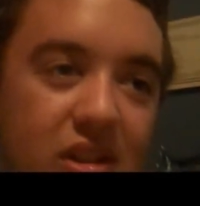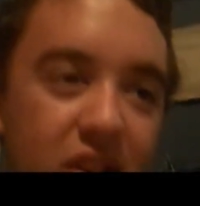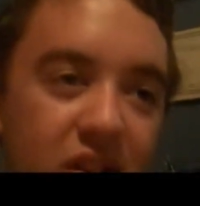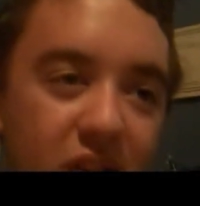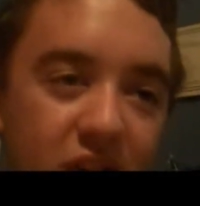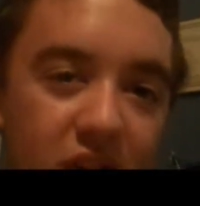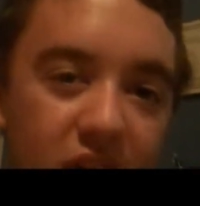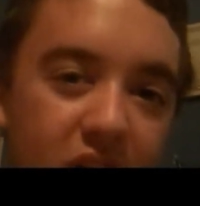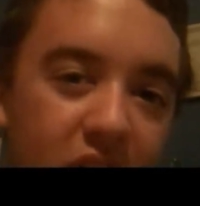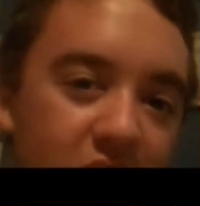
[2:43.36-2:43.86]

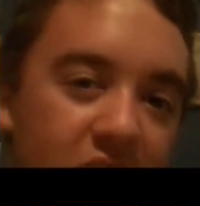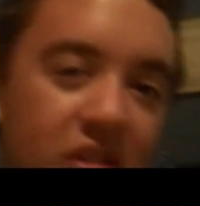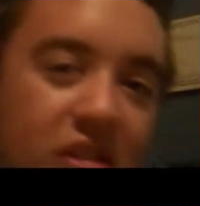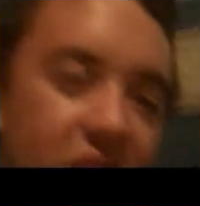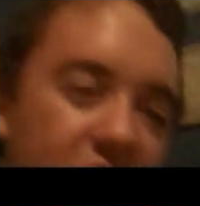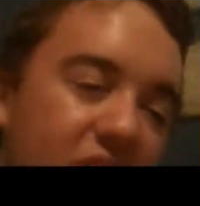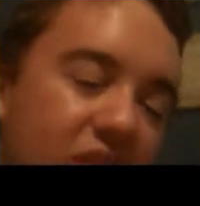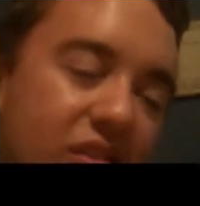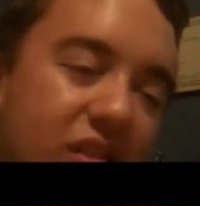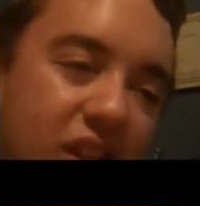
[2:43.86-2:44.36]
So
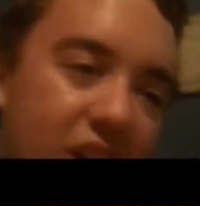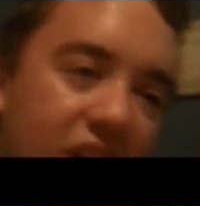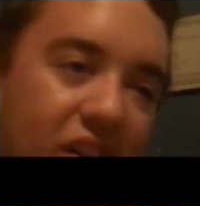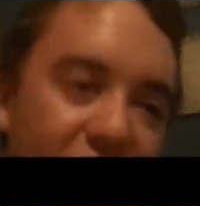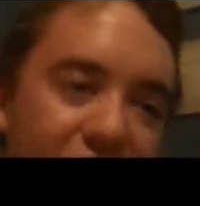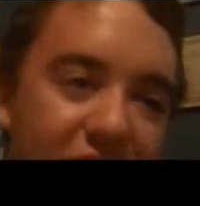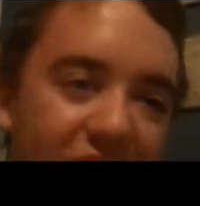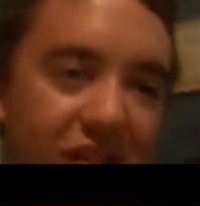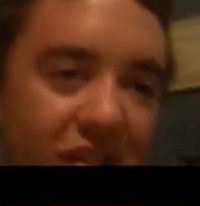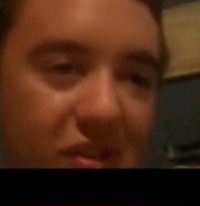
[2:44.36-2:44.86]
you get a
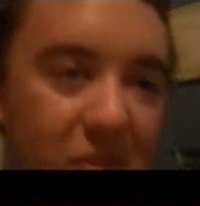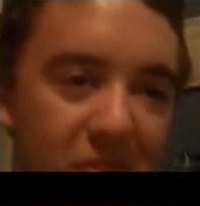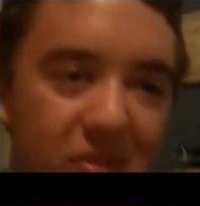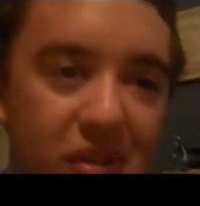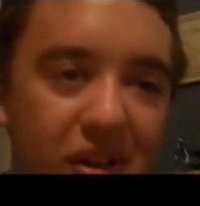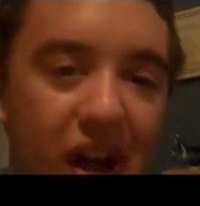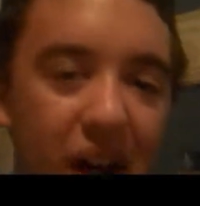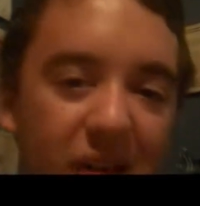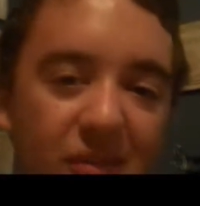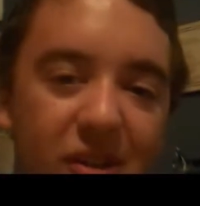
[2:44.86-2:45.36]
free
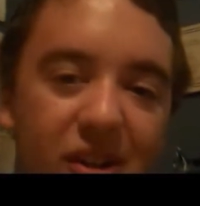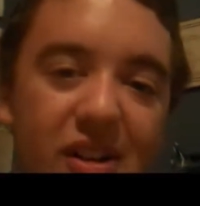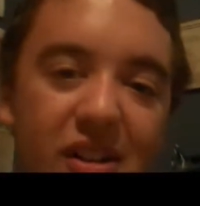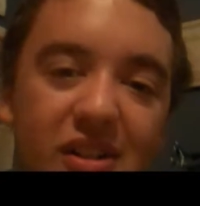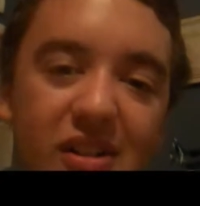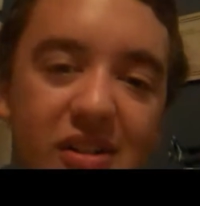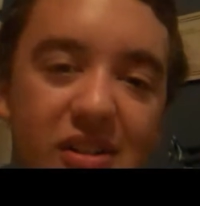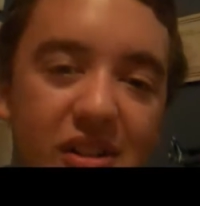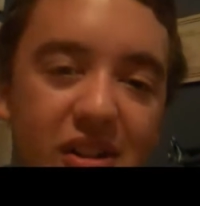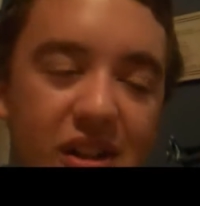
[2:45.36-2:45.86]
subscriber
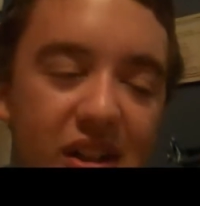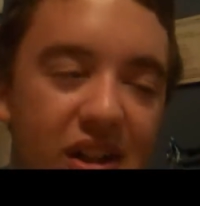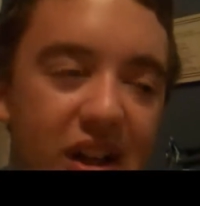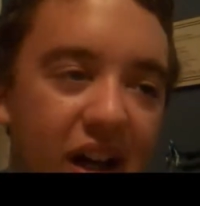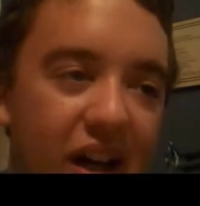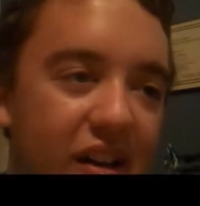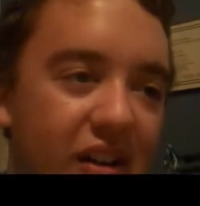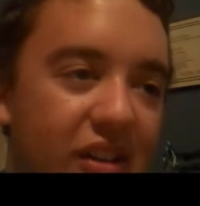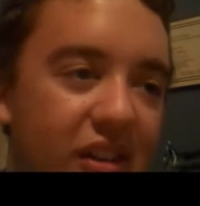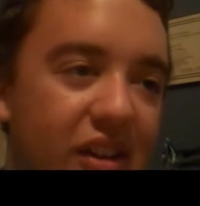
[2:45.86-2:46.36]

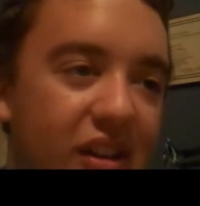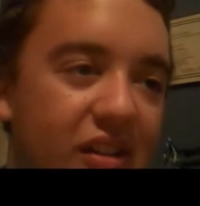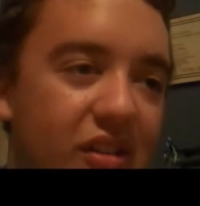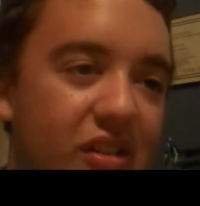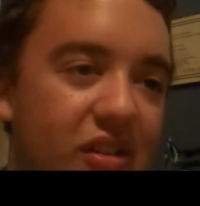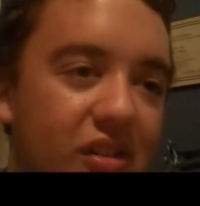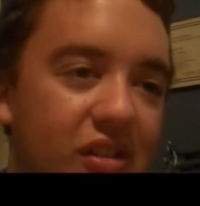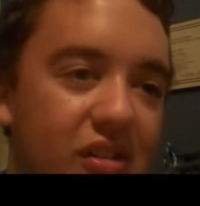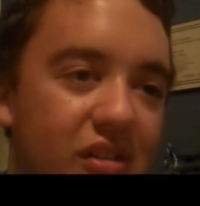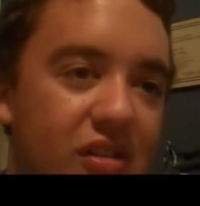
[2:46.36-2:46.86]
out of
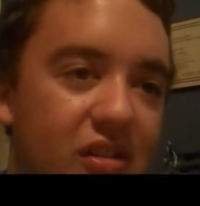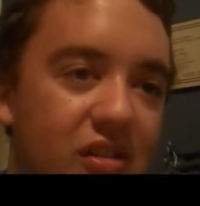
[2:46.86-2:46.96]
this.